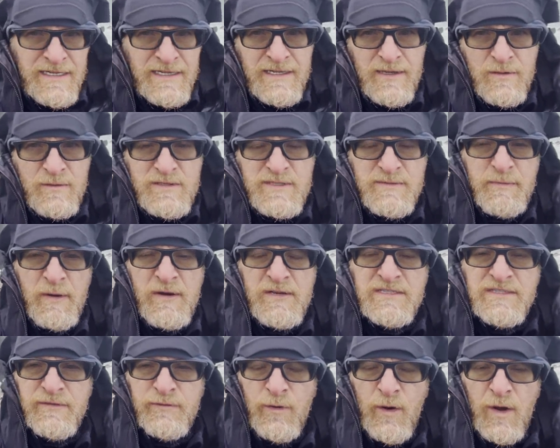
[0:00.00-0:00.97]
little
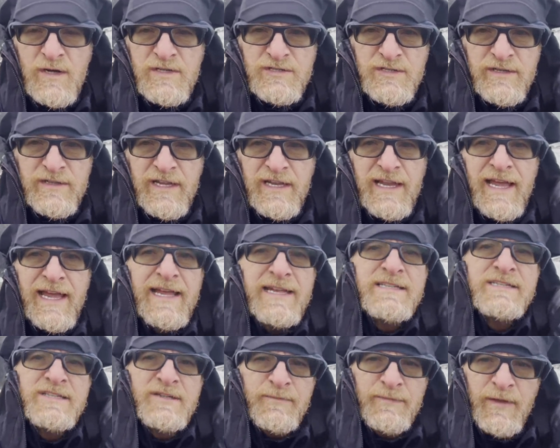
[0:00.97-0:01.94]
spots of water on the
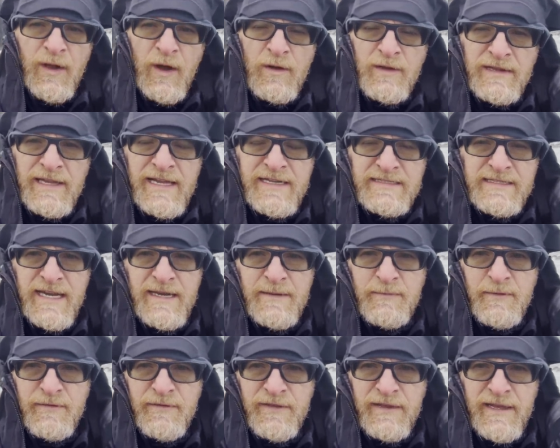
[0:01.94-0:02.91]
lens, all that
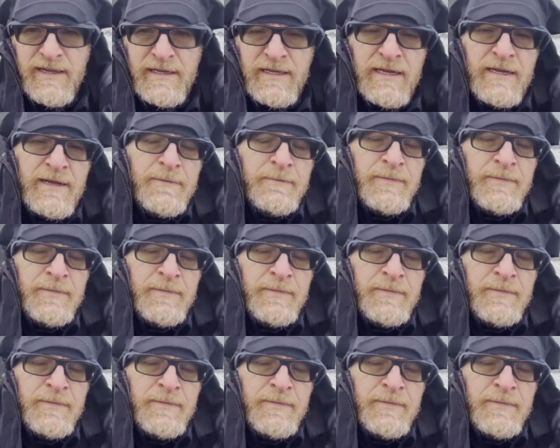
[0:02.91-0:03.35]
type of thing,